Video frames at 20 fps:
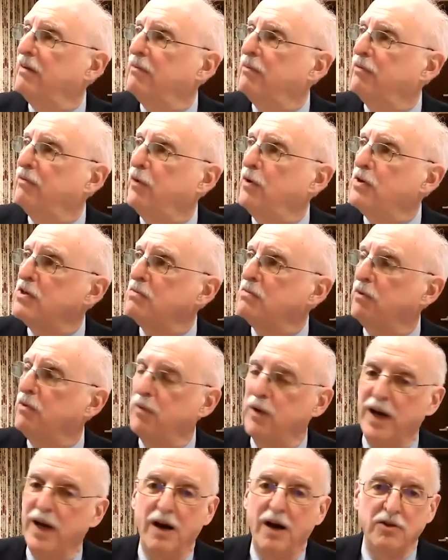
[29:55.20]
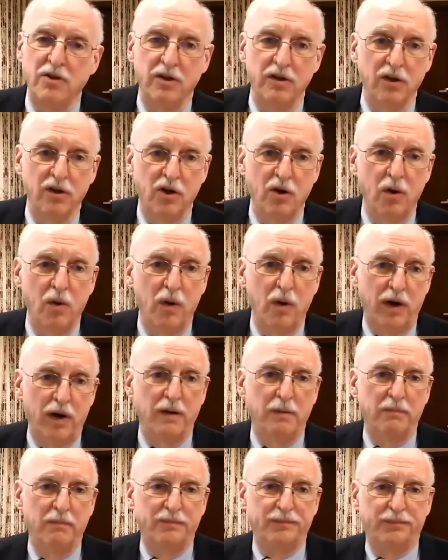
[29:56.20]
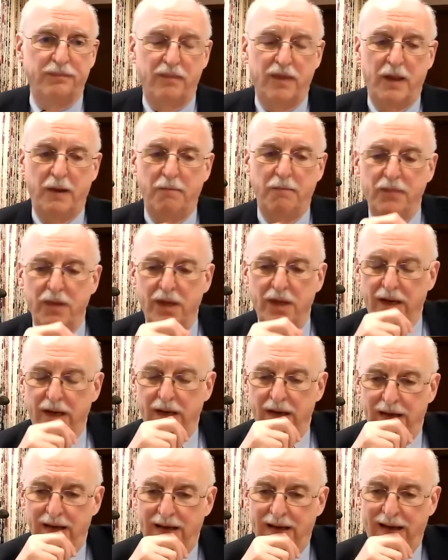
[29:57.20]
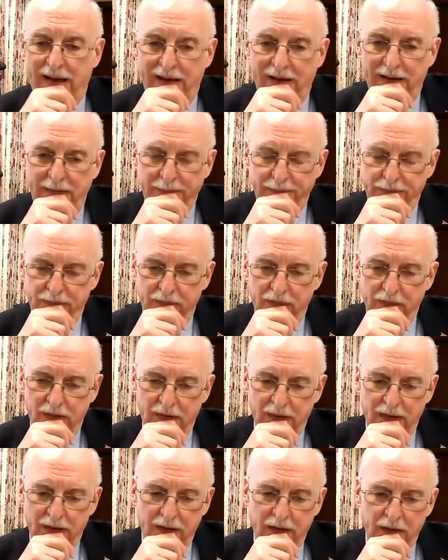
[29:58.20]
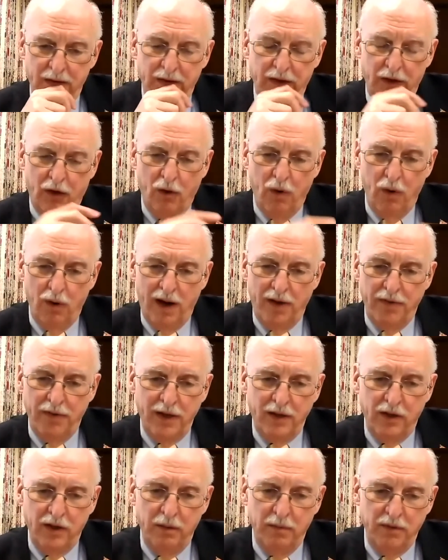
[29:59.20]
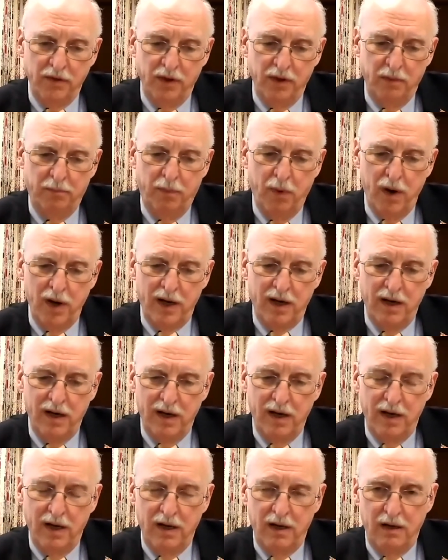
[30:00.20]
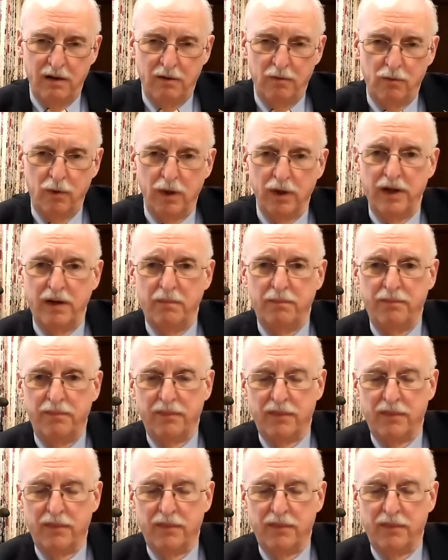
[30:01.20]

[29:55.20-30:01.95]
First, with regard to the court, I think the book really